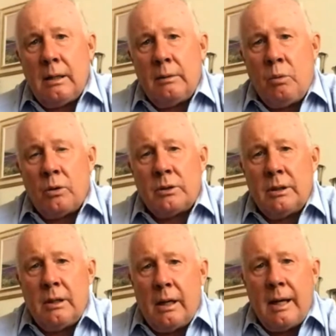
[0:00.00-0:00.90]

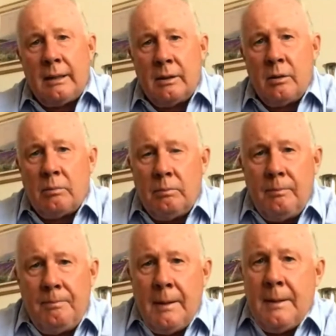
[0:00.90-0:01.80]
wanted, I ended up
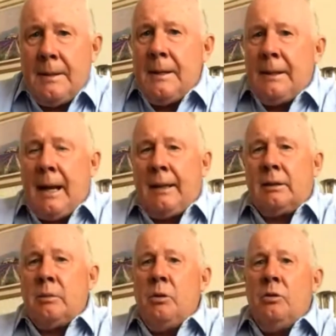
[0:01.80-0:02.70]

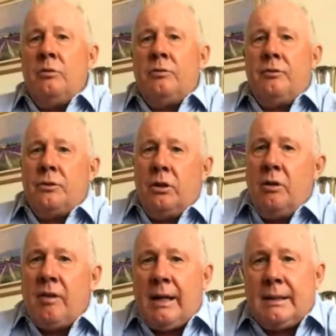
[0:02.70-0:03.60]
getting to move to
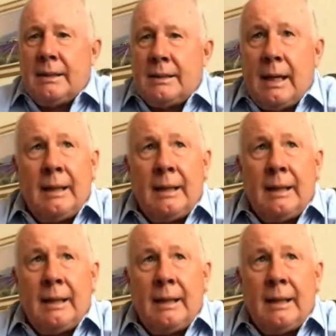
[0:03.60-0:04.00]
Juventus.